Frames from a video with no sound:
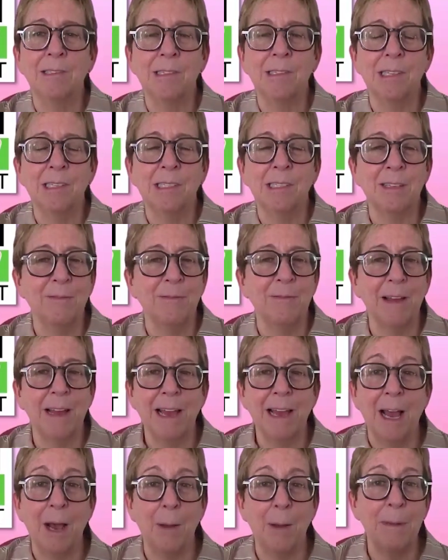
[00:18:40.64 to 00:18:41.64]
consists of
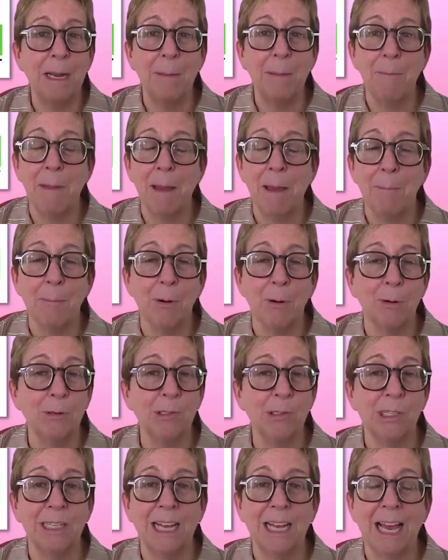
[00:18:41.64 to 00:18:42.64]
how many
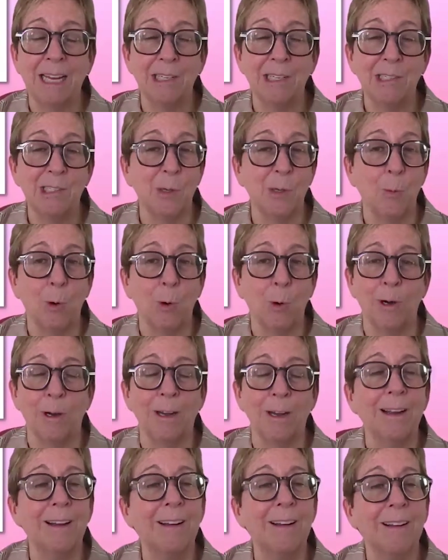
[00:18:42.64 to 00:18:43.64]
members and how does it
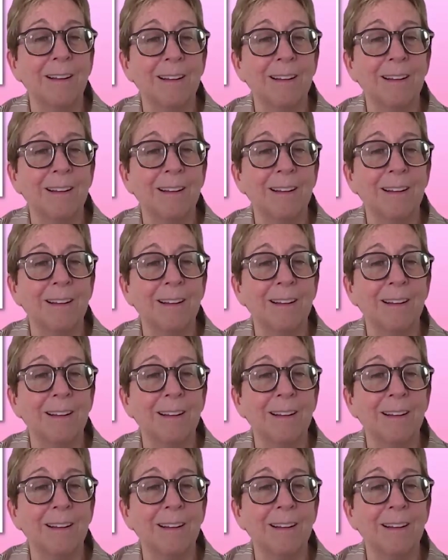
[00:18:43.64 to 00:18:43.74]
work?